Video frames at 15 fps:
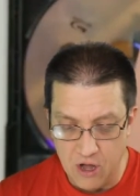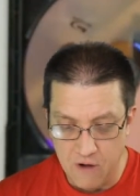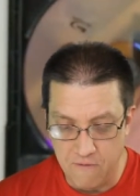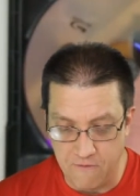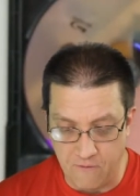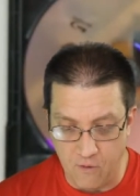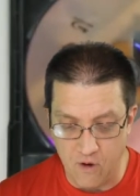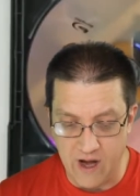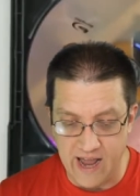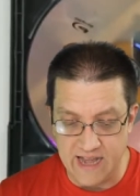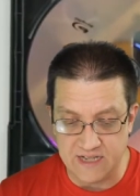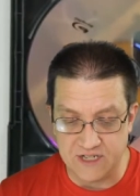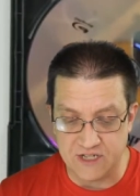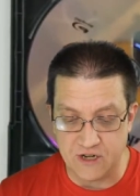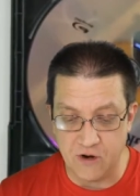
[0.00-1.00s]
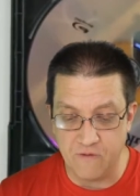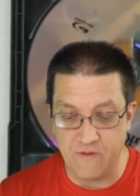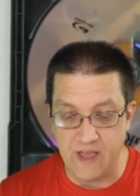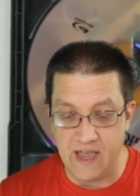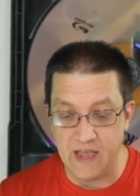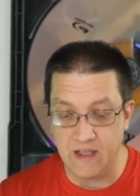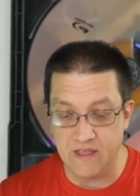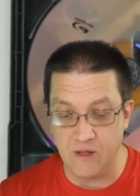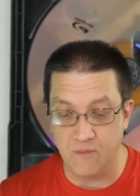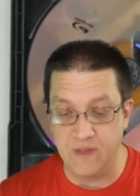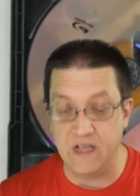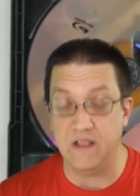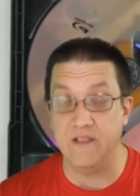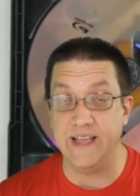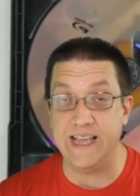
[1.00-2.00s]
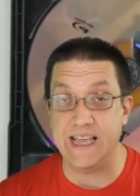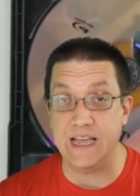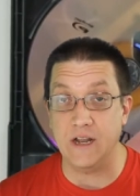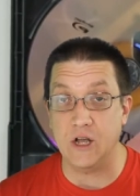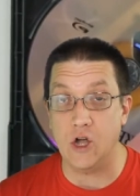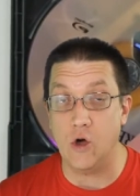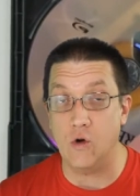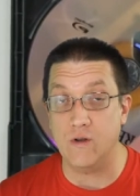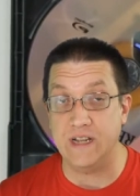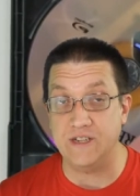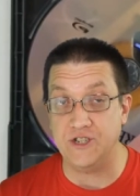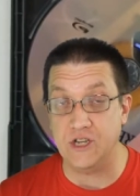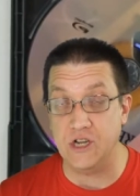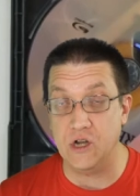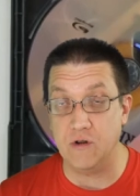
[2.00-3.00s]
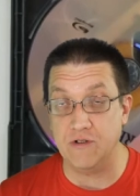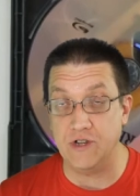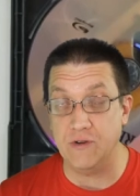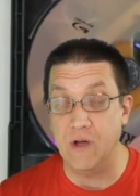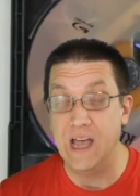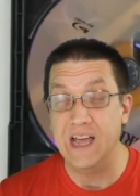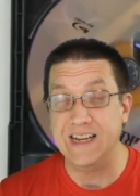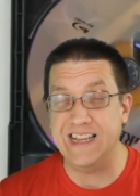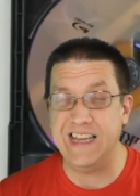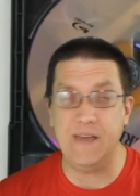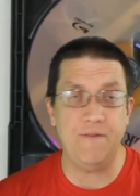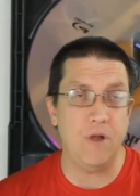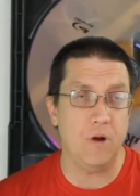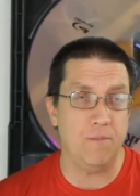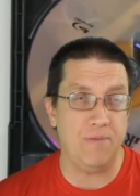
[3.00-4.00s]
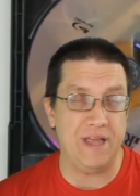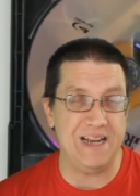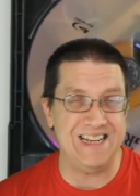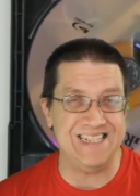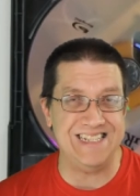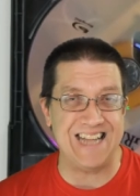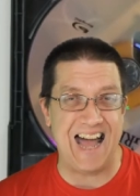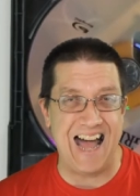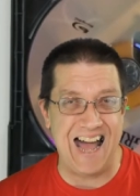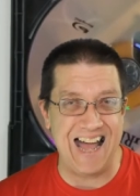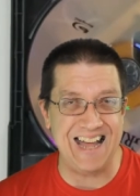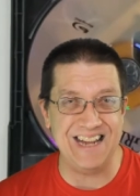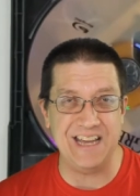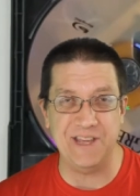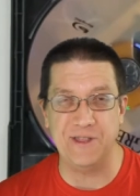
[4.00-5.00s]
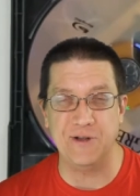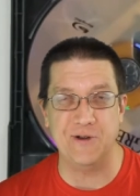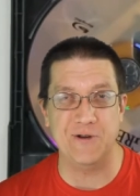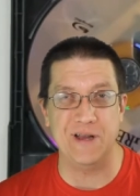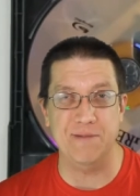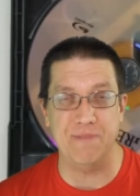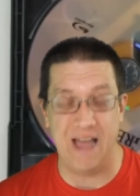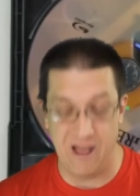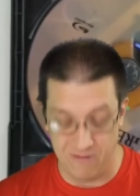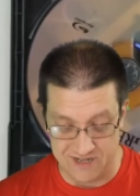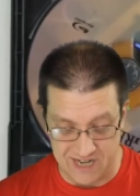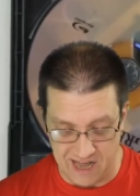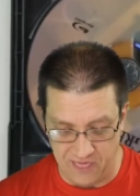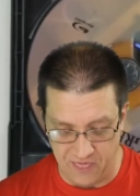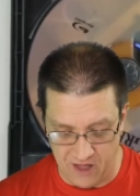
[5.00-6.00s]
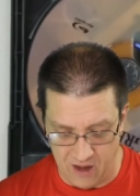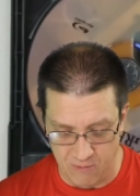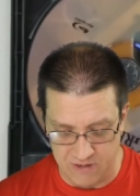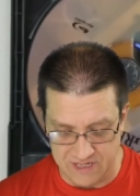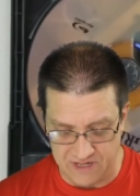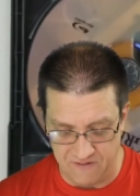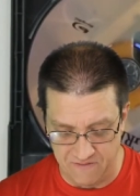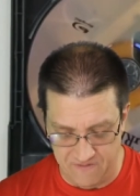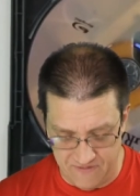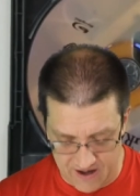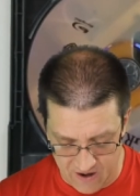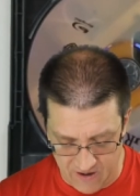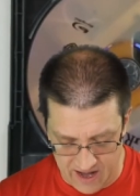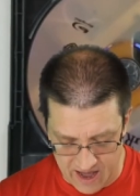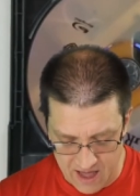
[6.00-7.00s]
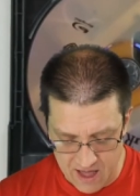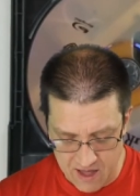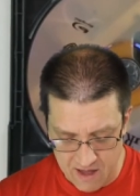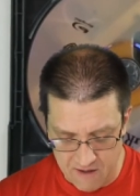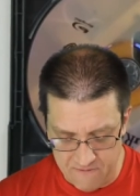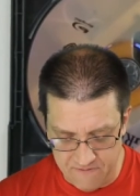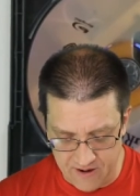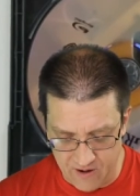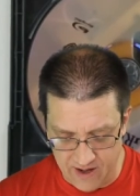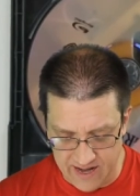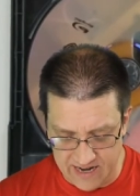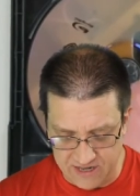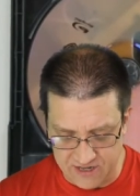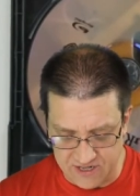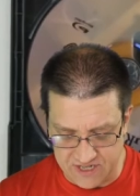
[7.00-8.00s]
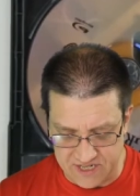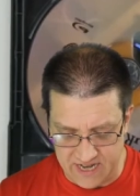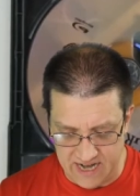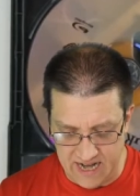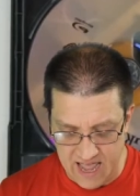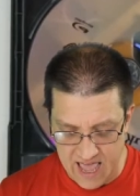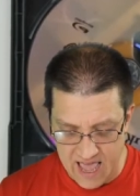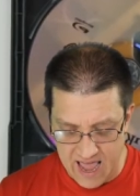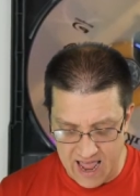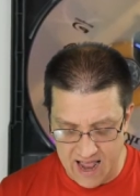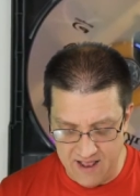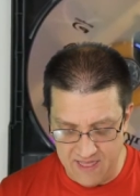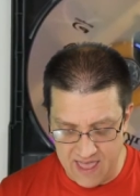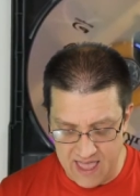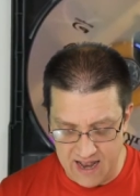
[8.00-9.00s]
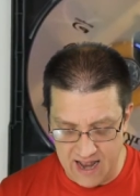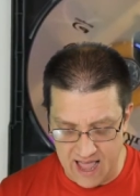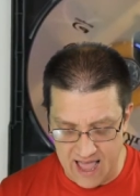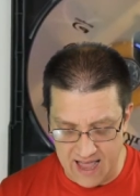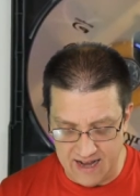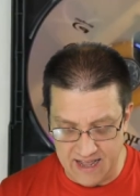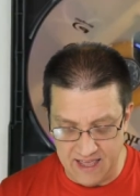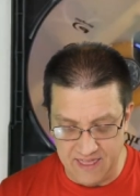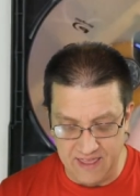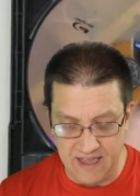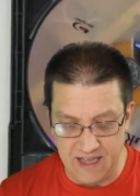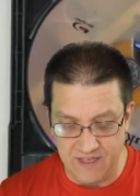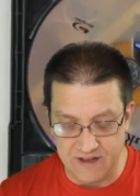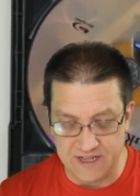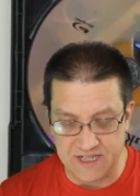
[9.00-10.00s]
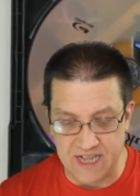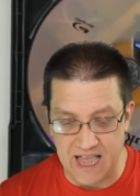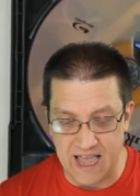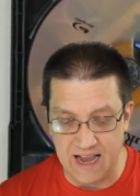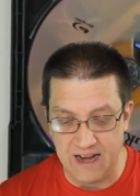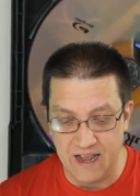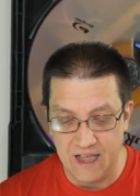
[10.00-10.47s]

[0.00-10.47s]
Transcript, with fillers: for a survey. There'll be a link and a code that you could go to to give your opinions on The Green Mile, which I thought was very, uh, very interesting. And then on the other side,